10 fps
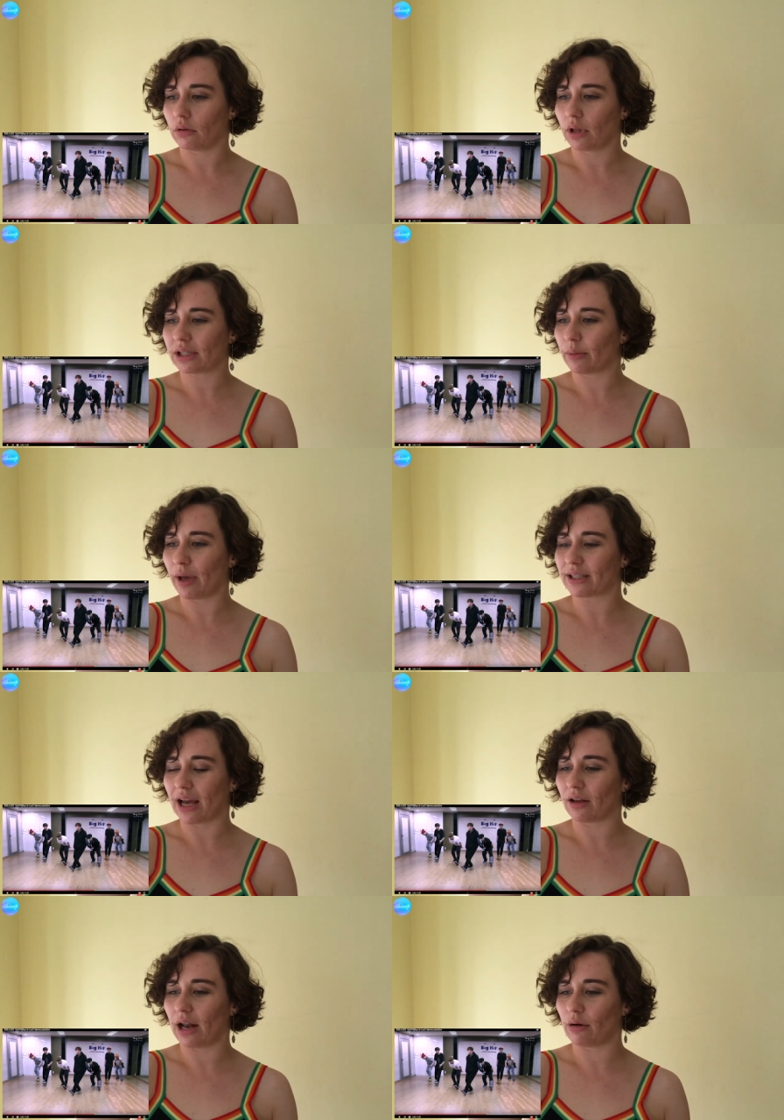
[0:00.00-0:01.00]
That's the best
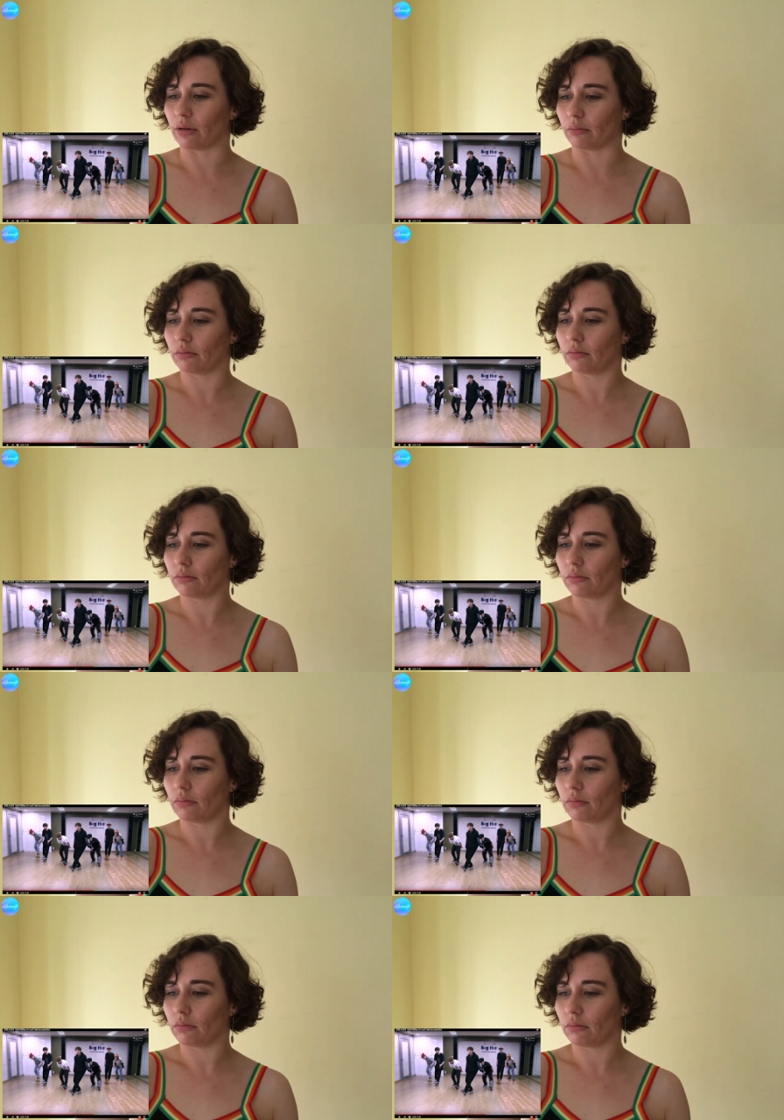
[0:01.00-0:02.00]
angle out of them.
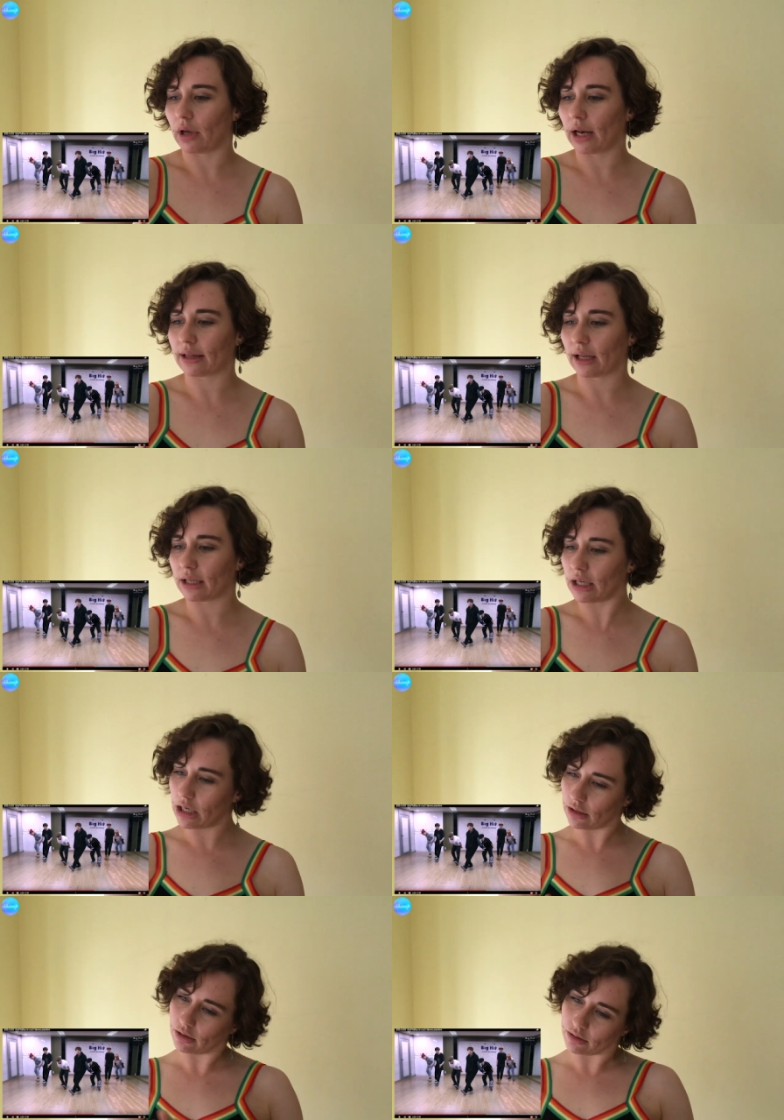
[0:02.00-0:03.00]
And like that
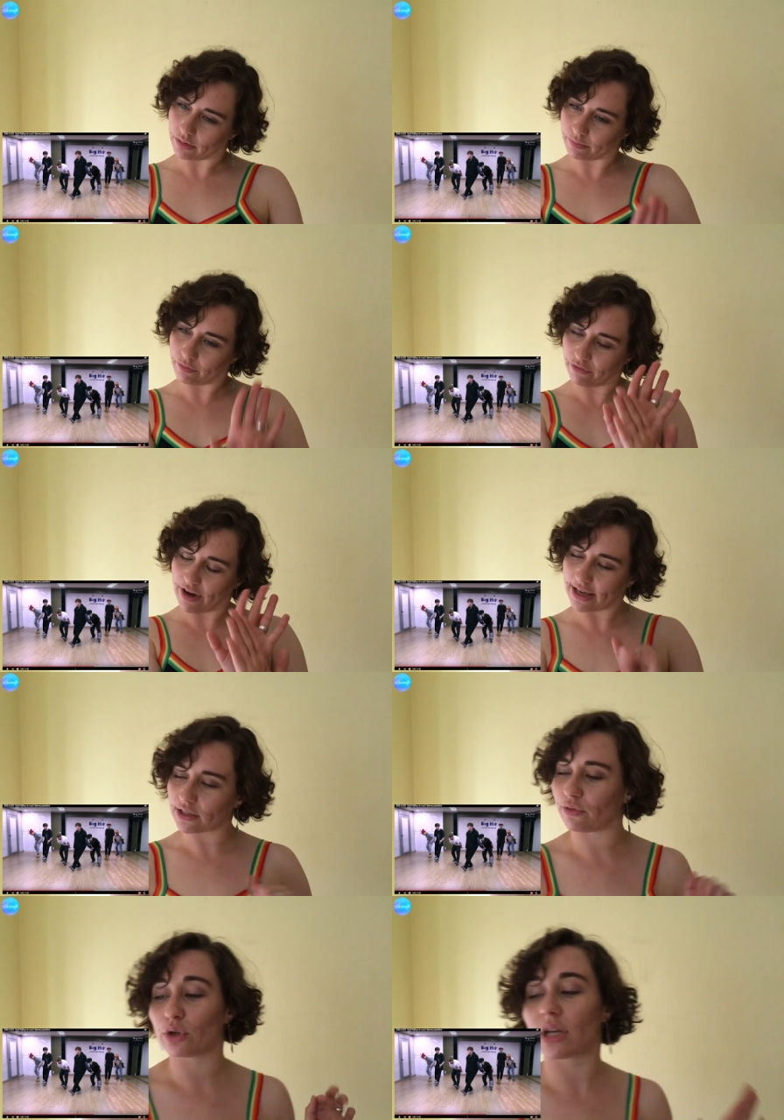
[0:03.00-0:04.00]
look at the
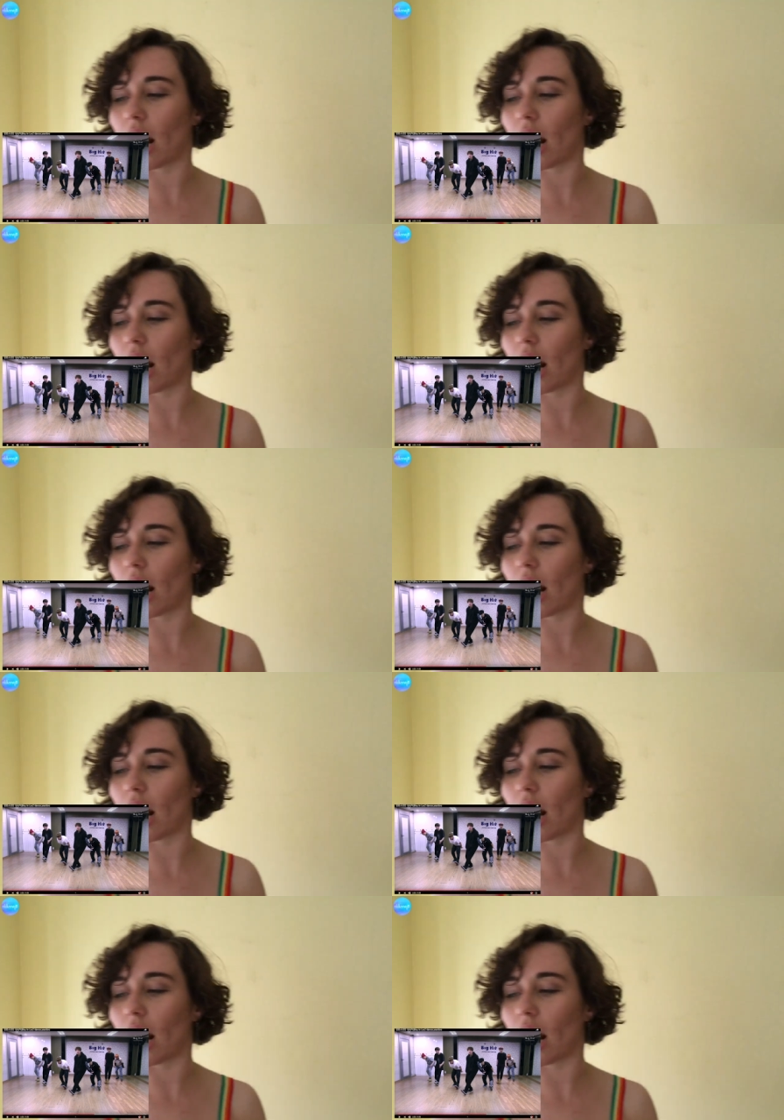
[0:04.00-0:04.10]
flexed foot,